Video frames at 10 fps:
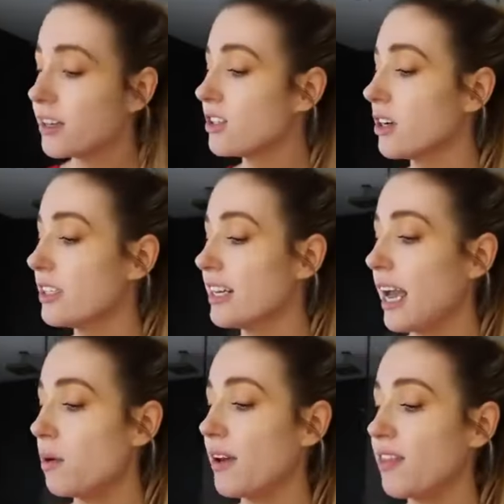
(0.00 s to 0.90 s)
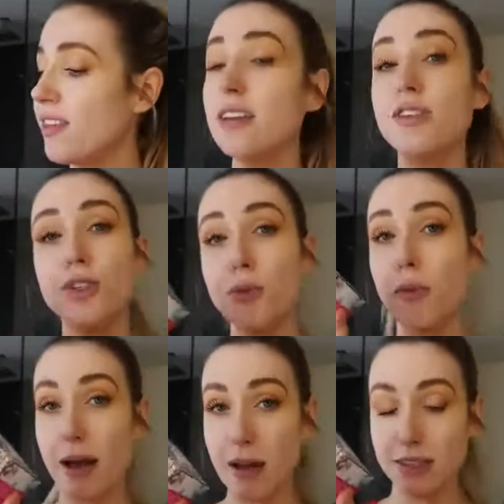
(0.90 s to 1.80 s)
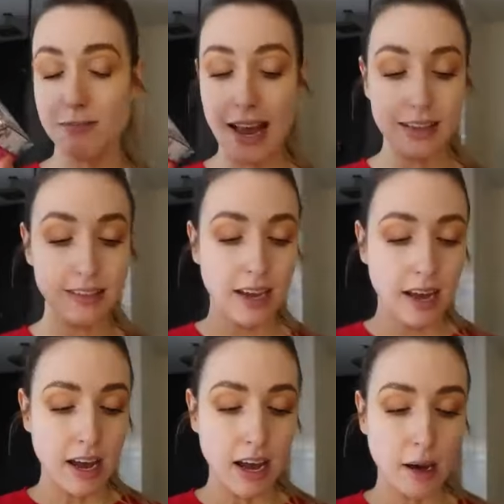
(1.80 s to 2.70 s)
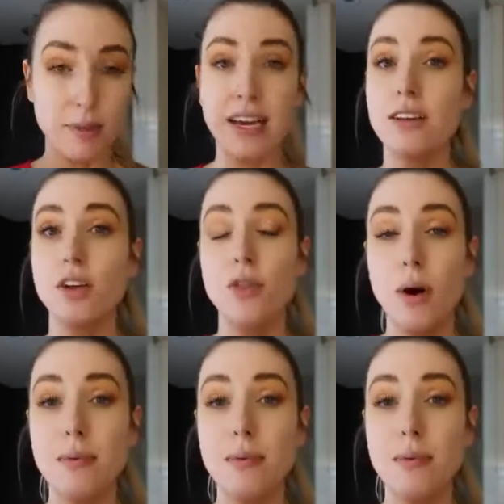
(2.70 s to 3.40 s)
we're going to start today with the Super Bounce Mask because on the